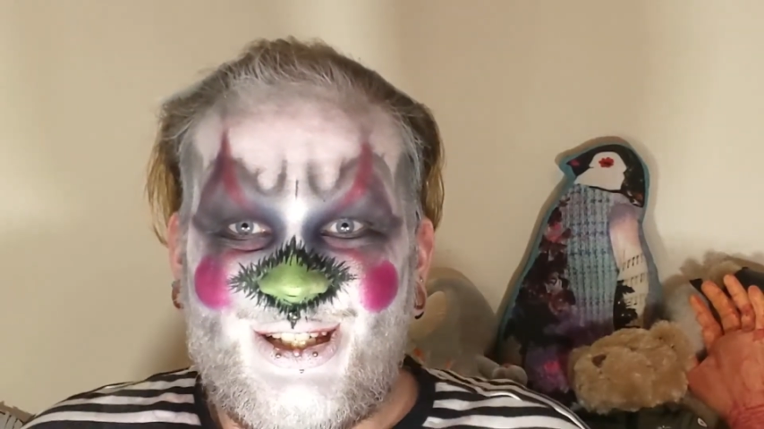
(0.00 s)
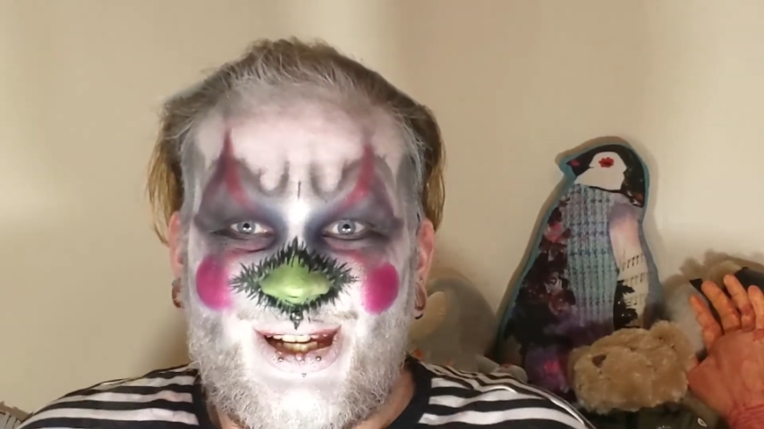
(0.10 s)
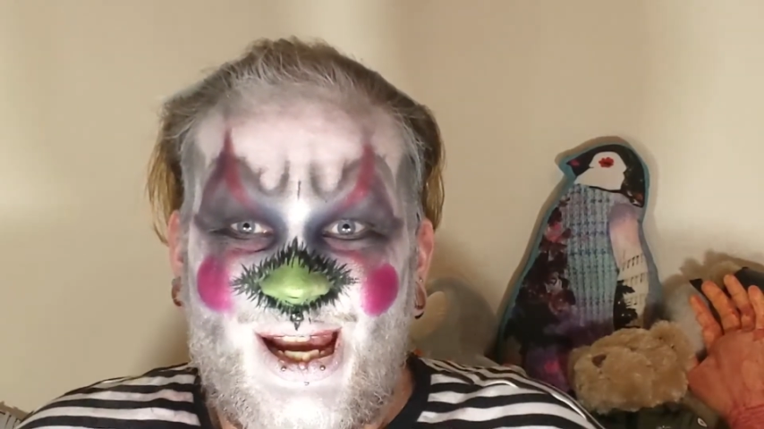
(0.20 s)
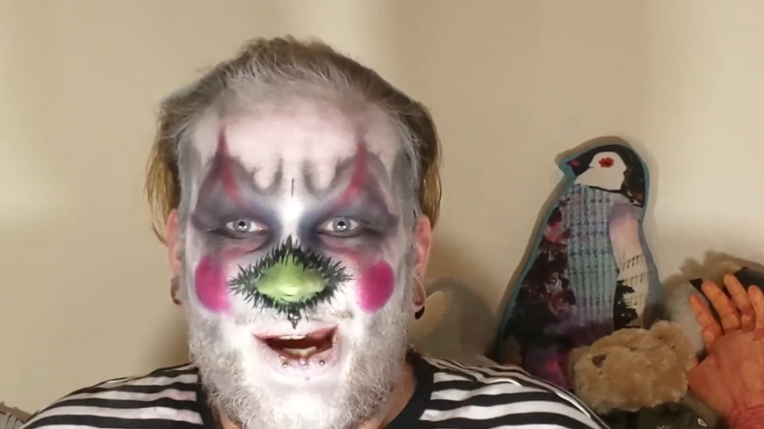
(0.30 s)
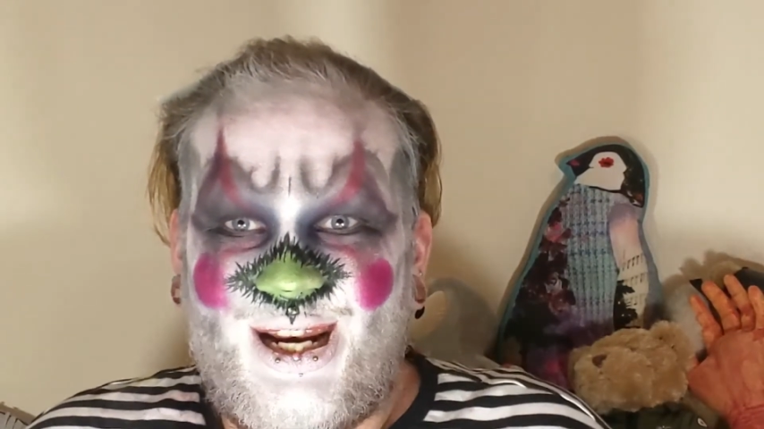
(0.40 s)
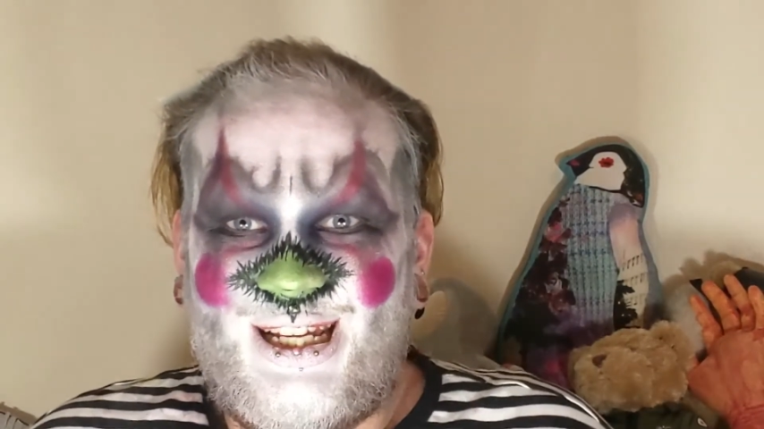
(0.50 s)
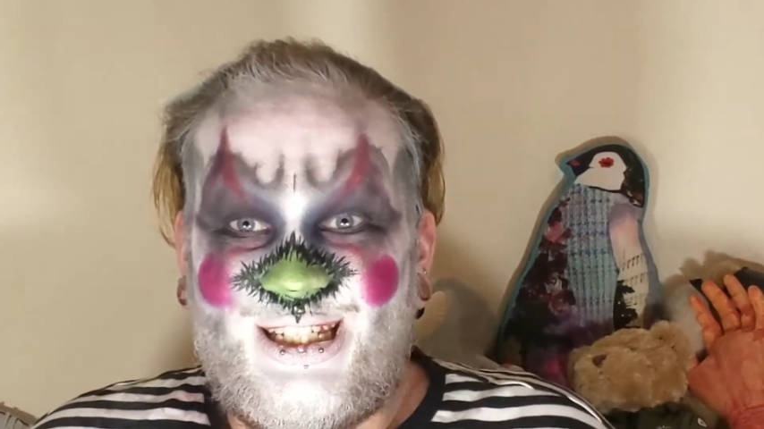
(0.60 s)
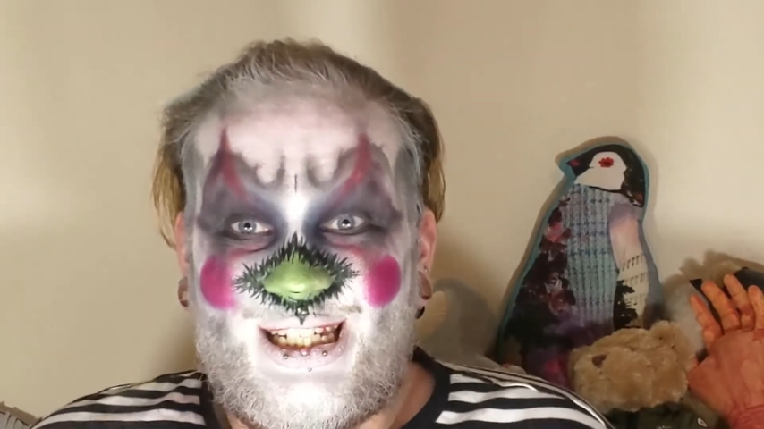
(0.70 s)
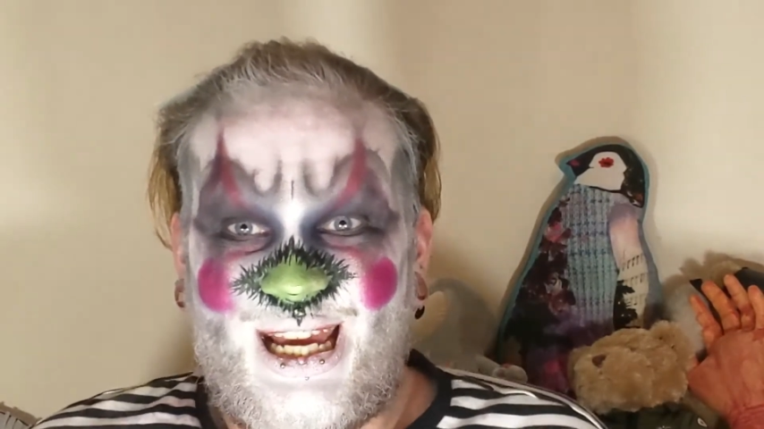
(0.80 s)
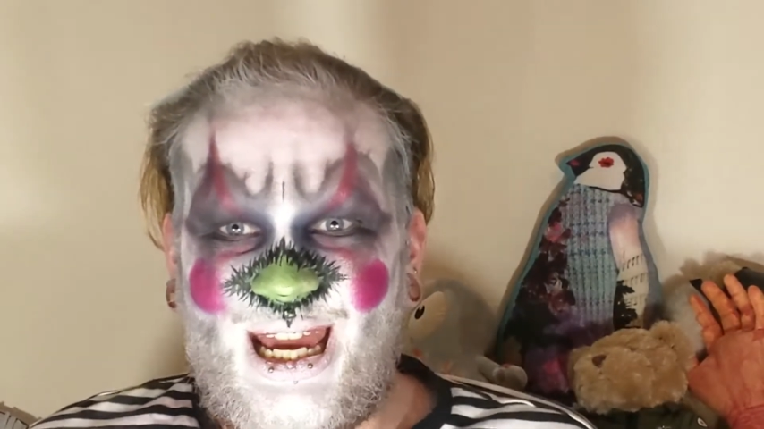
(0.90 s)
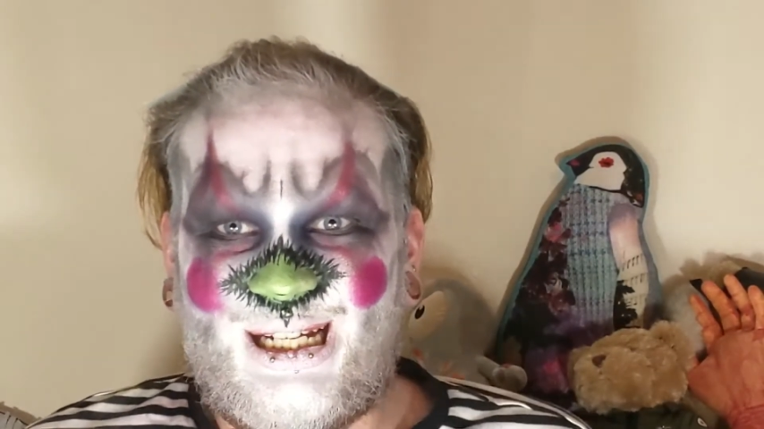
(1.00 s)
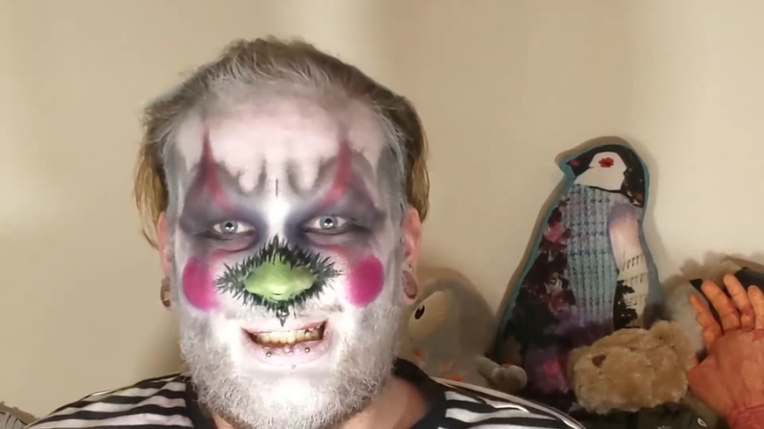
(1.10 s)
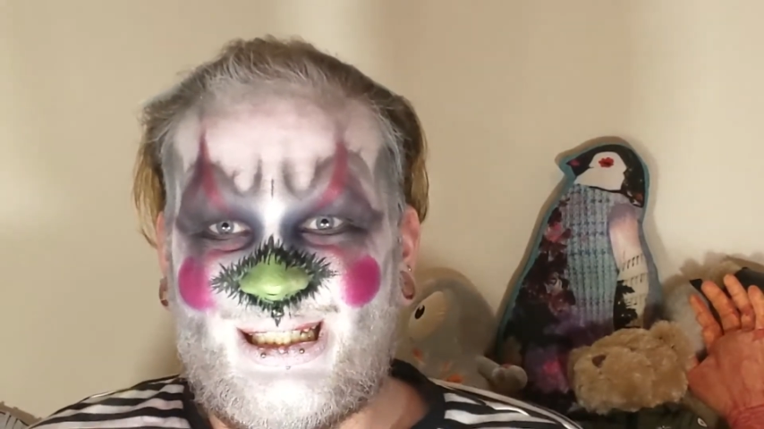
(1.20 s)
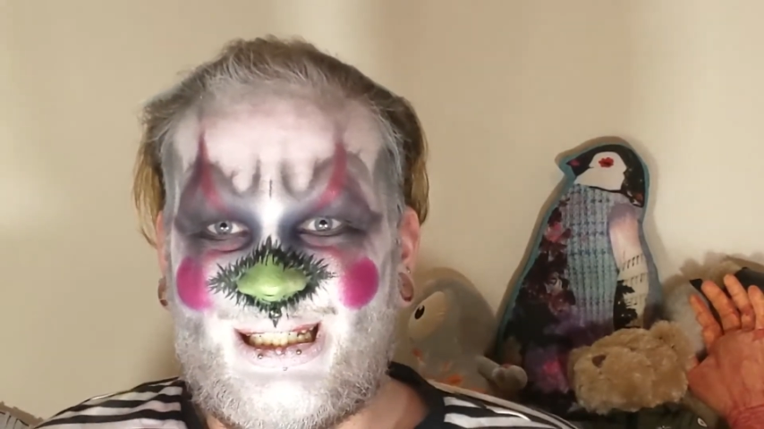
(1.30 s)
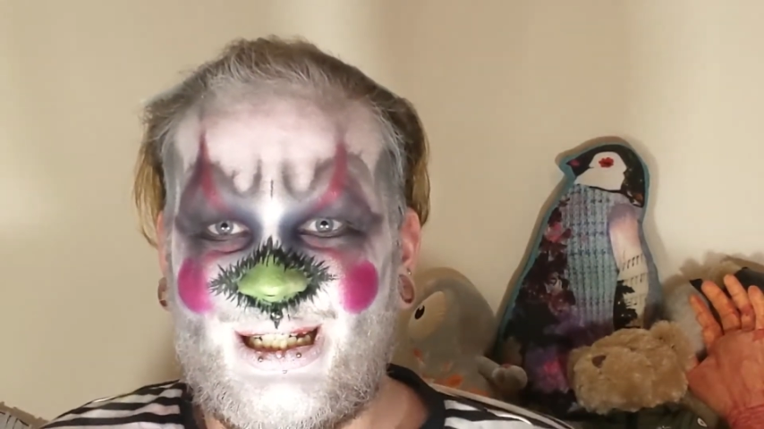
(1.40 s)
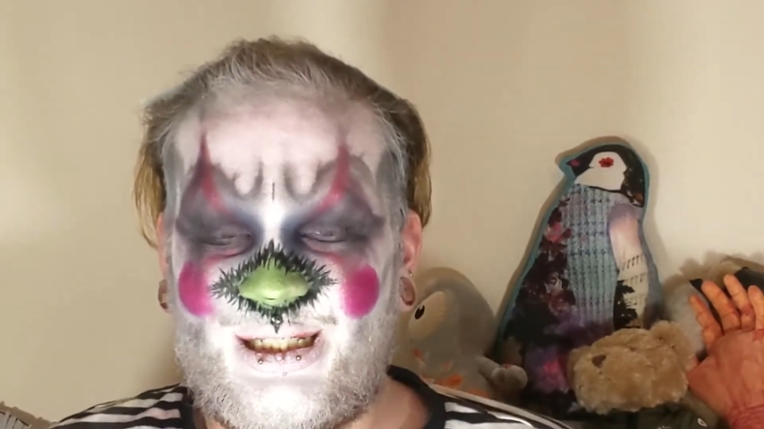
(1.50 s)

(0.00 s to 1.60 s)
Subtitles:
cherry cheeks.